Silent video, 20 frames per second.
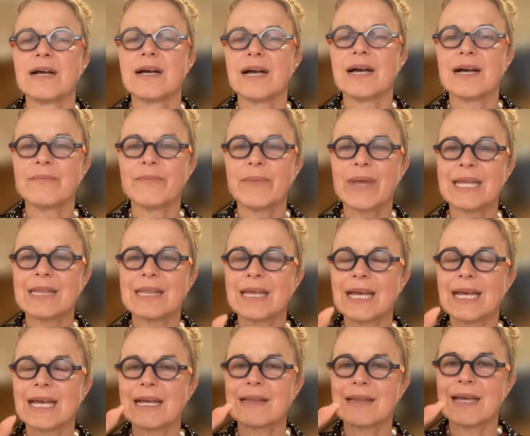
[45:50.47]
And
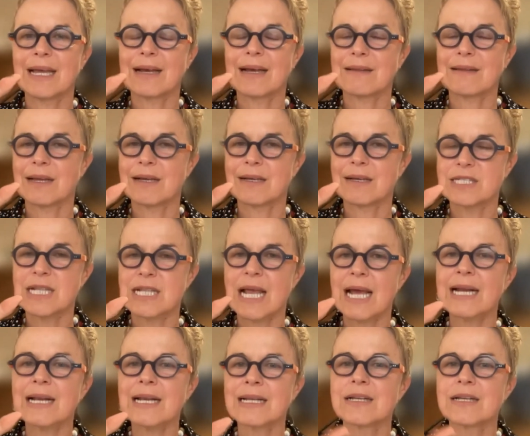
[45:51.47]
they're
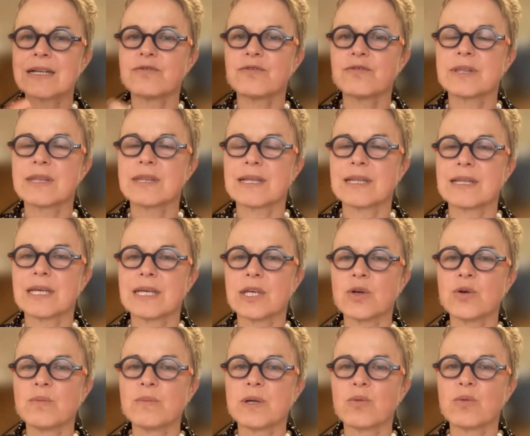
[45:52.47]
slightly different than the
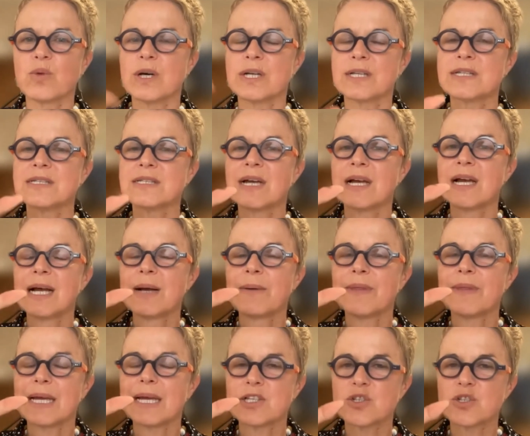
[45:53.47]
human ones.
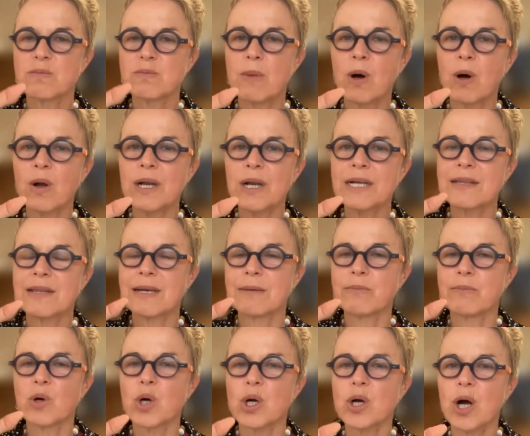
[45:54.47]
They're smaller, they're
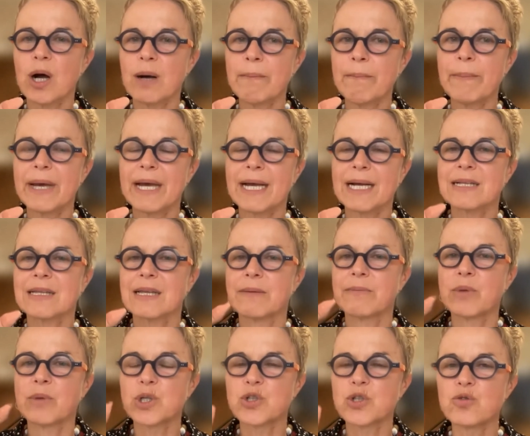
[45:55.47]
more compact, they're
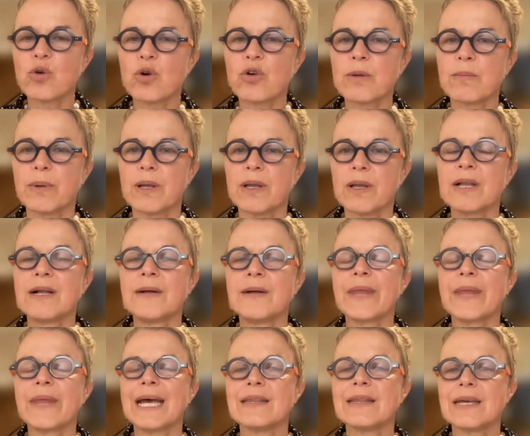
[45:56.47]
more durable,
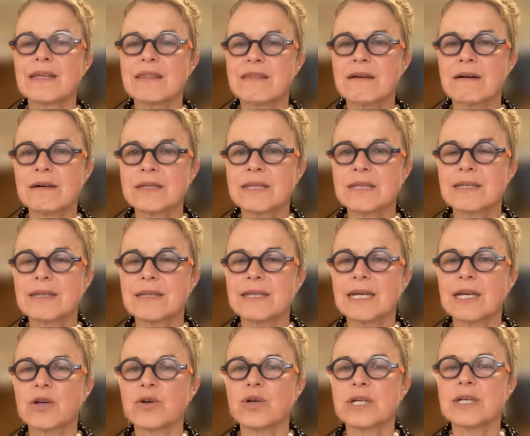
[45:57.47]
and they thought that
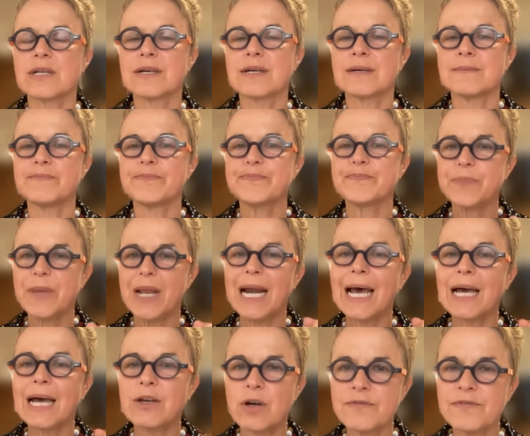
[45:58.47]
they could
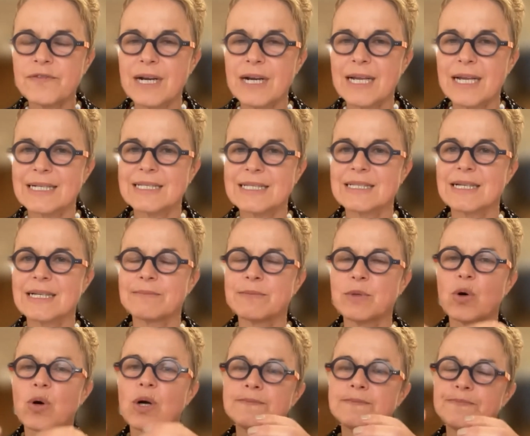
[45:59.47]
lyophilize
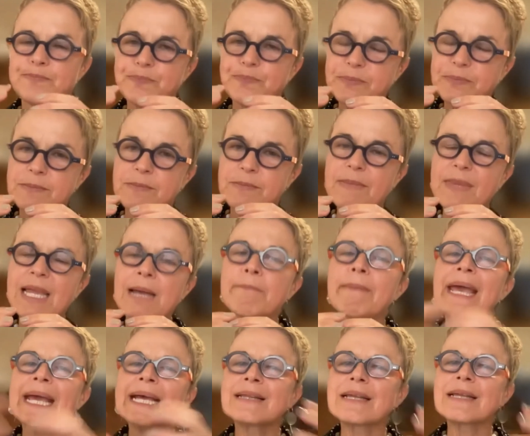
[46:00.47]
them or
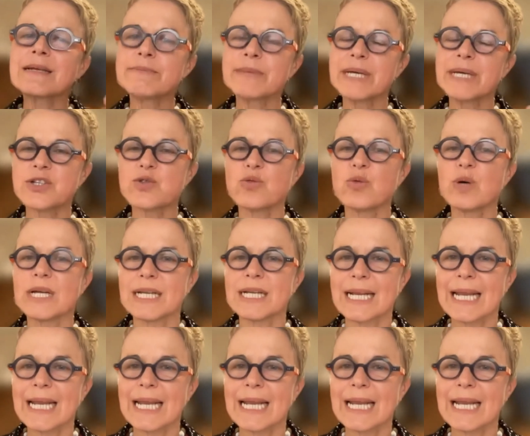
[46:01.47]
make them into an